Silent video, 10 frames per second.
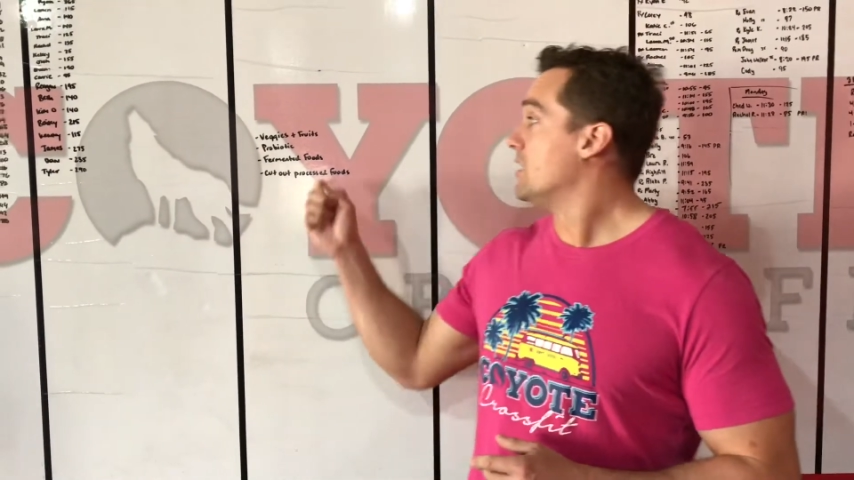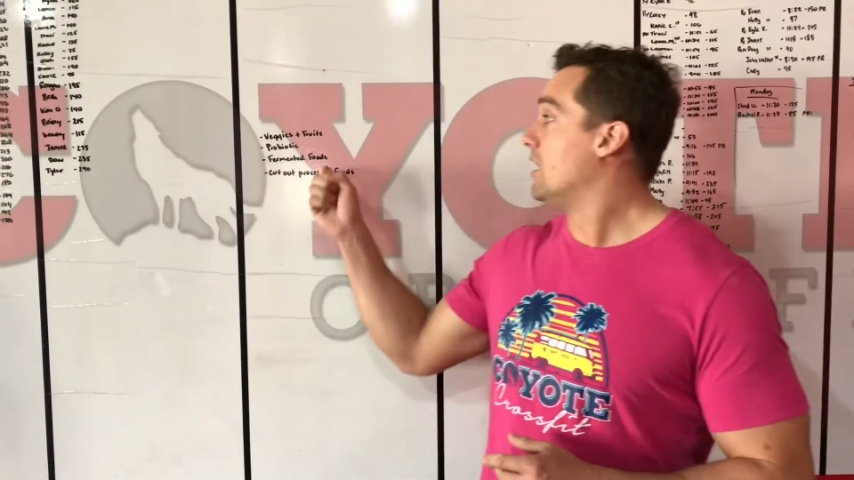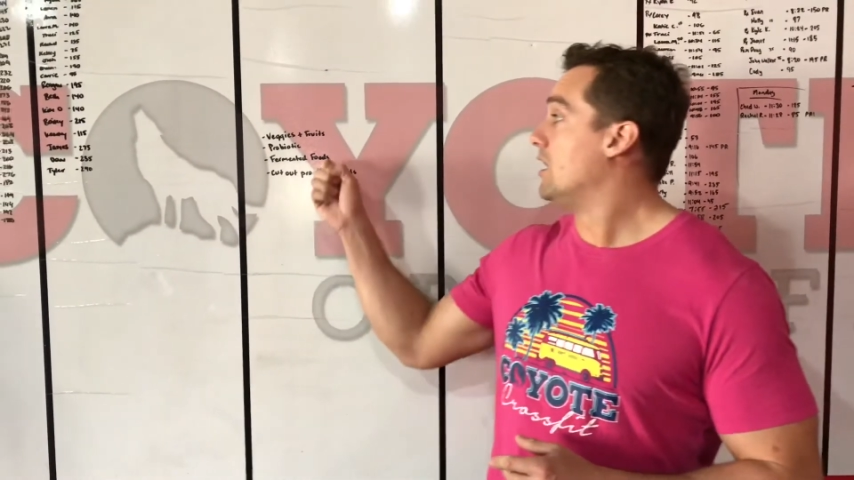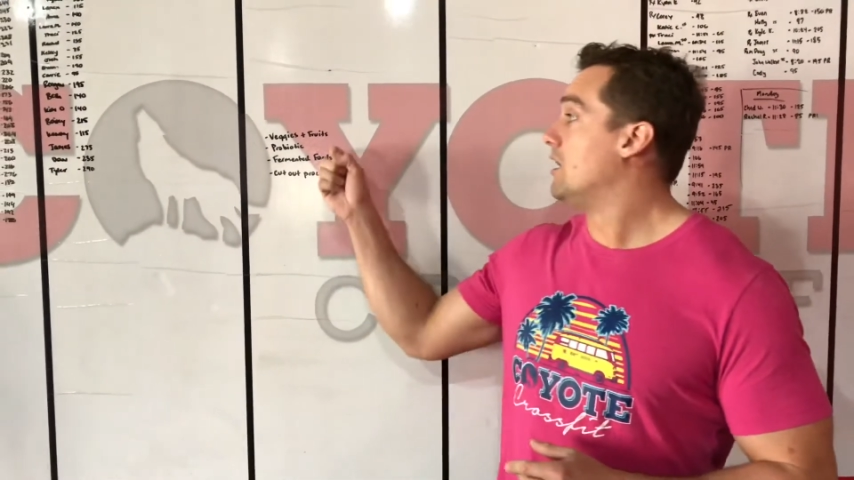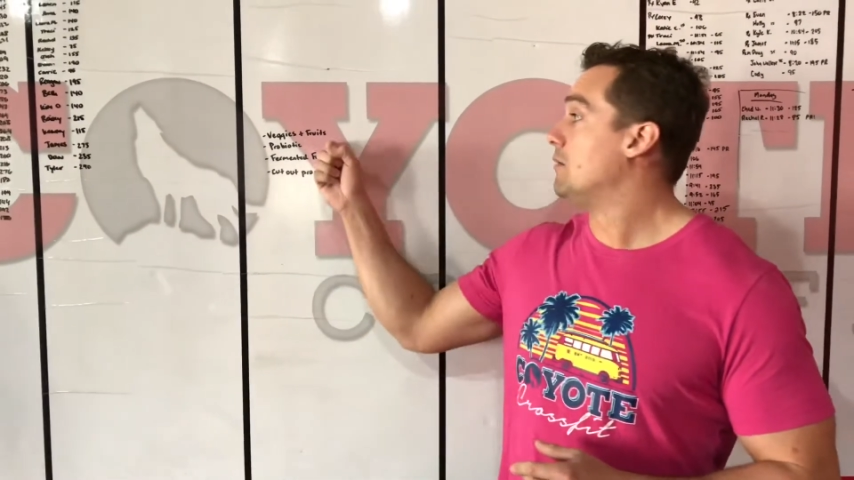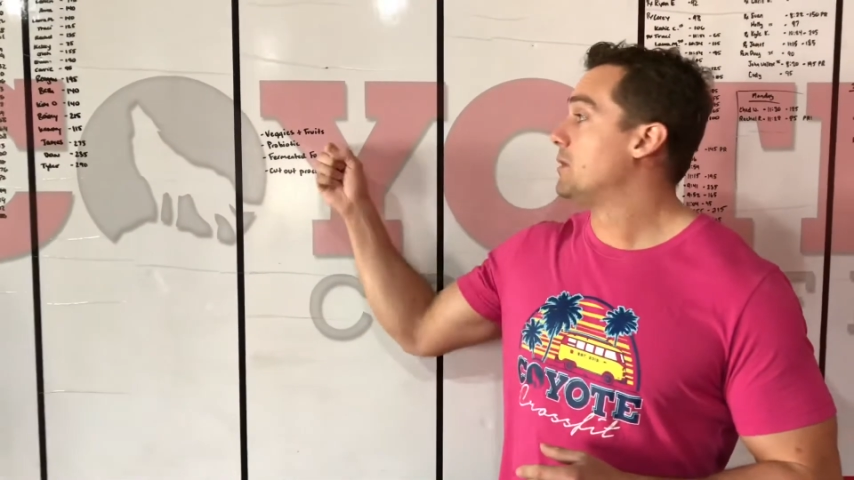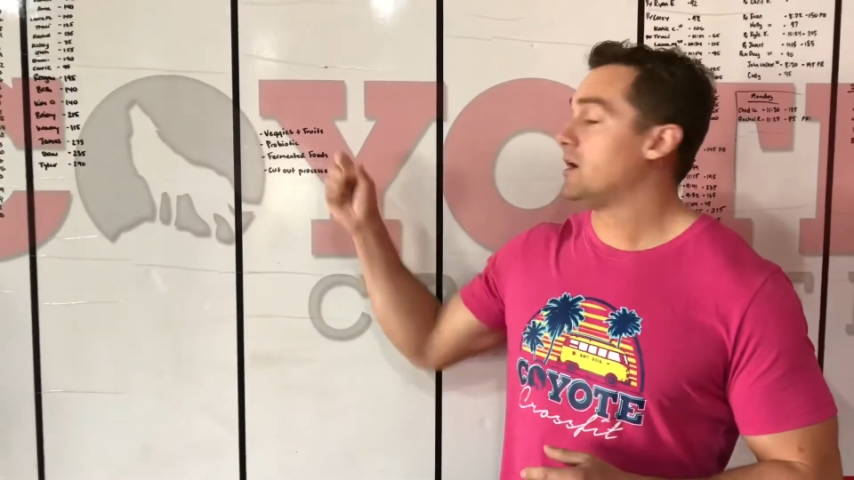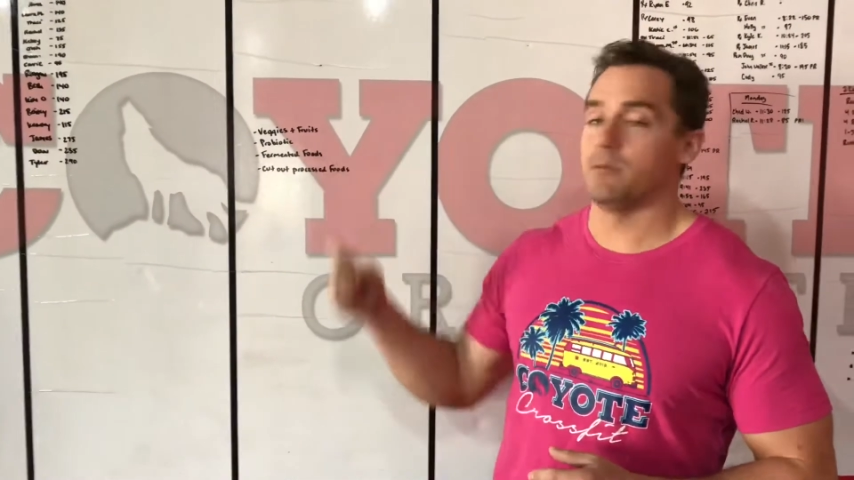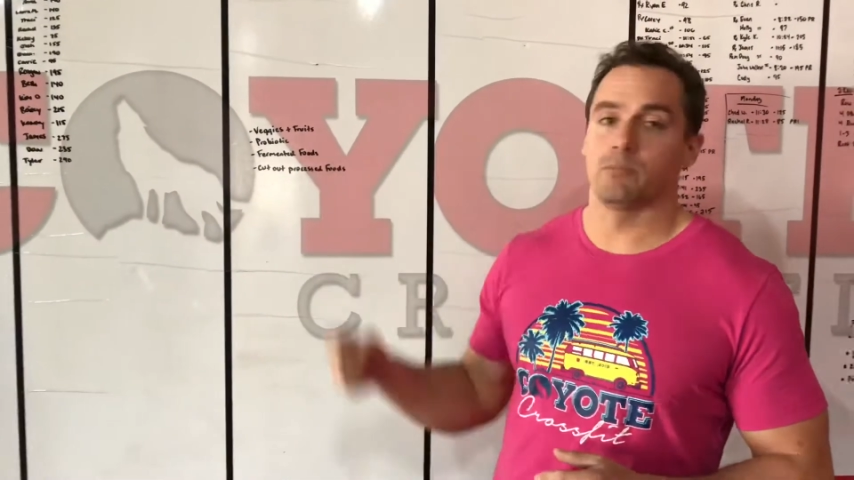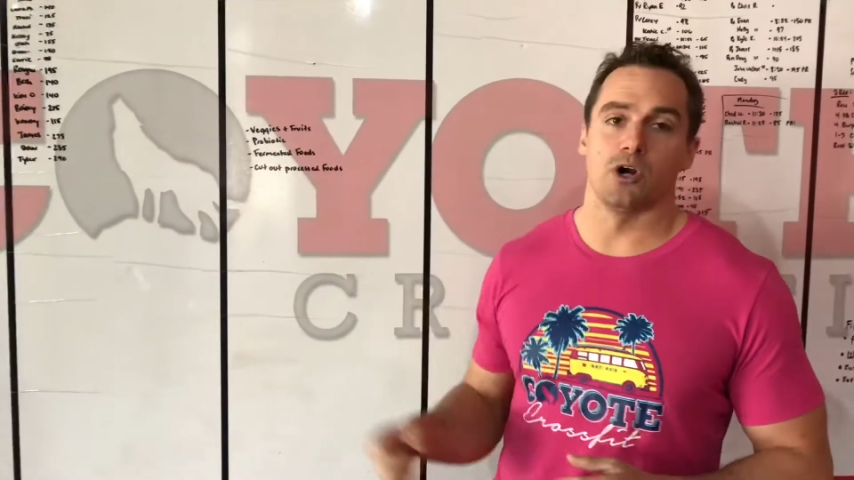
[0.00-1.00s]
Um,
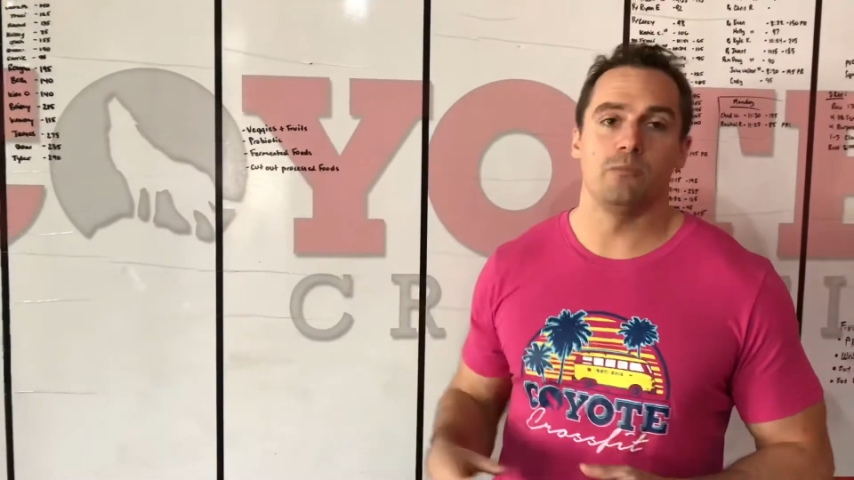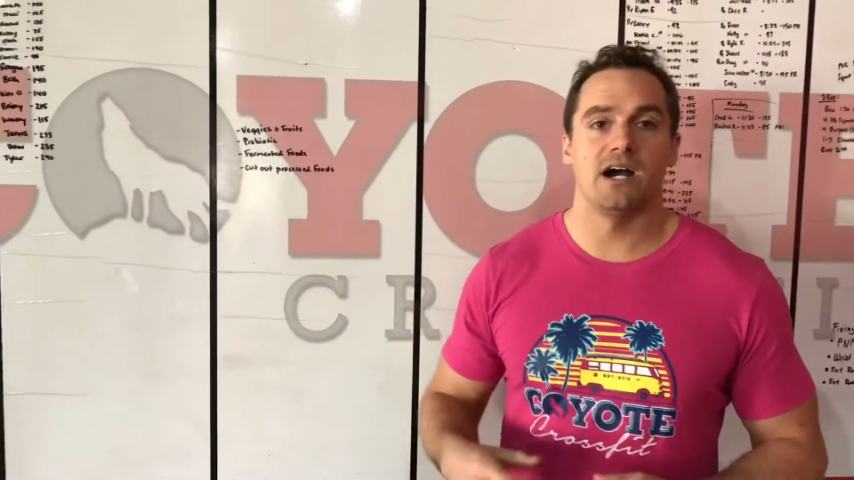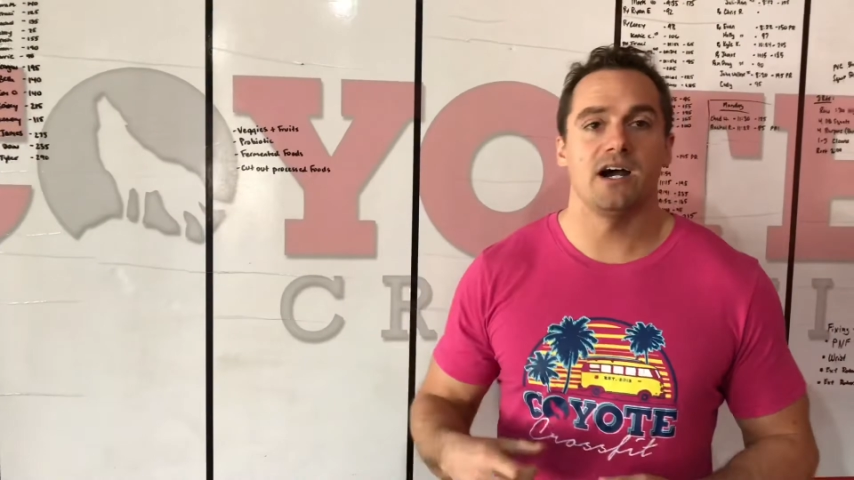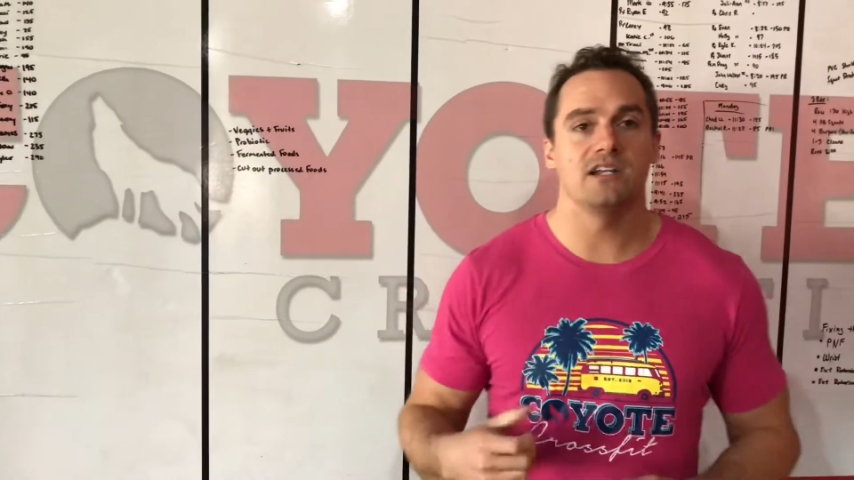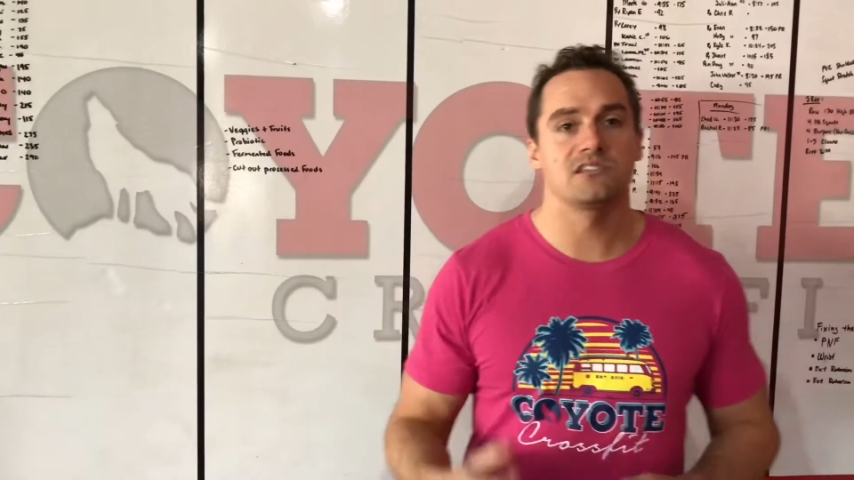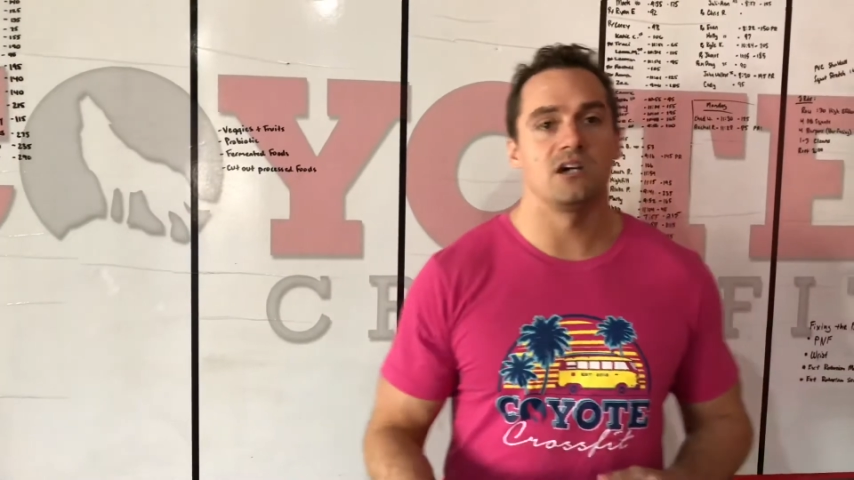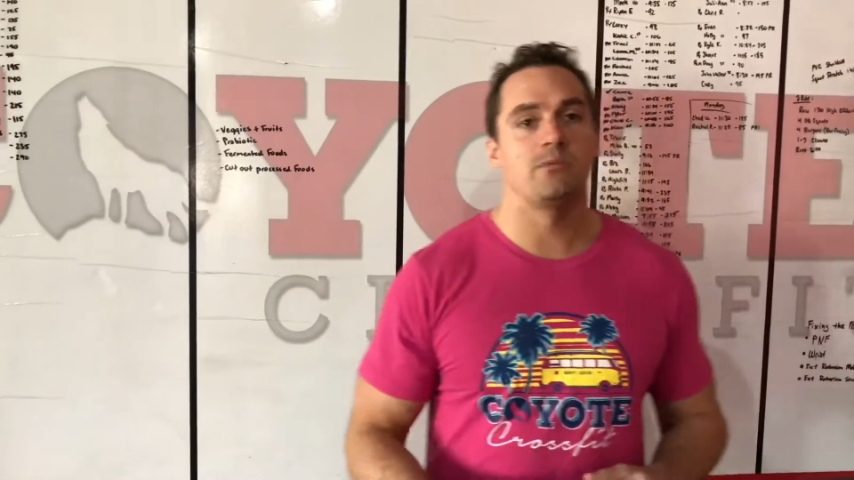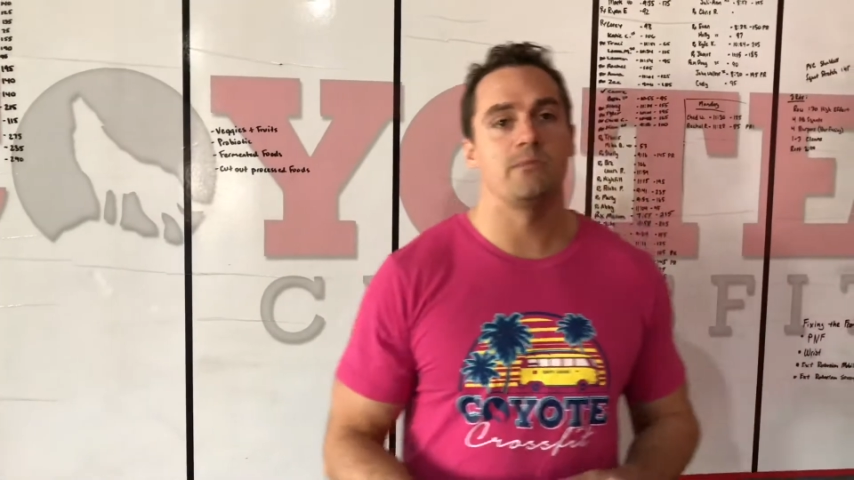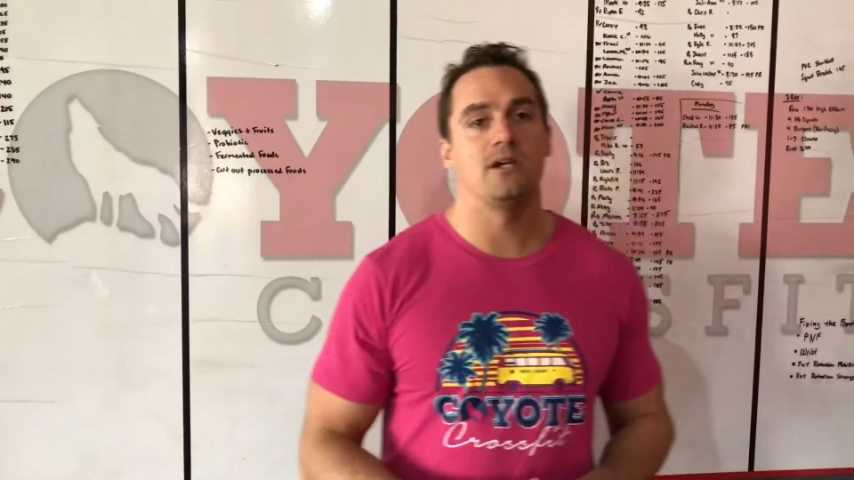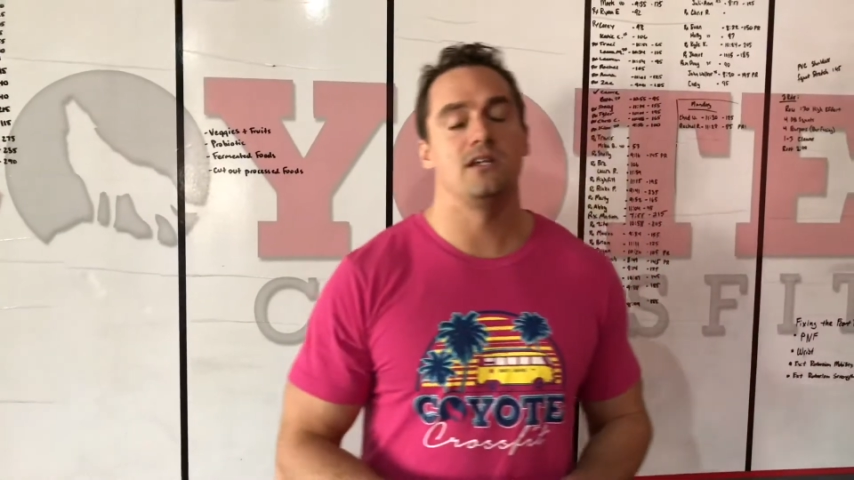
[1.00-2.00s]
a probiotic
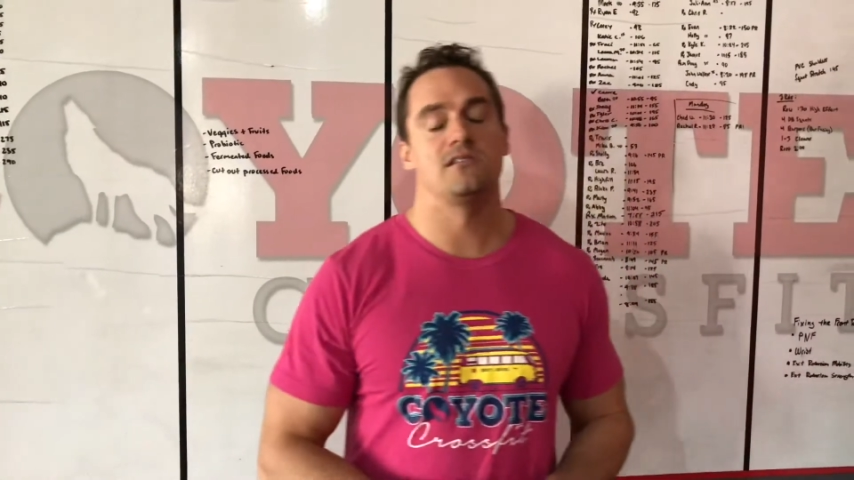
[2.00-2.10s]
supplement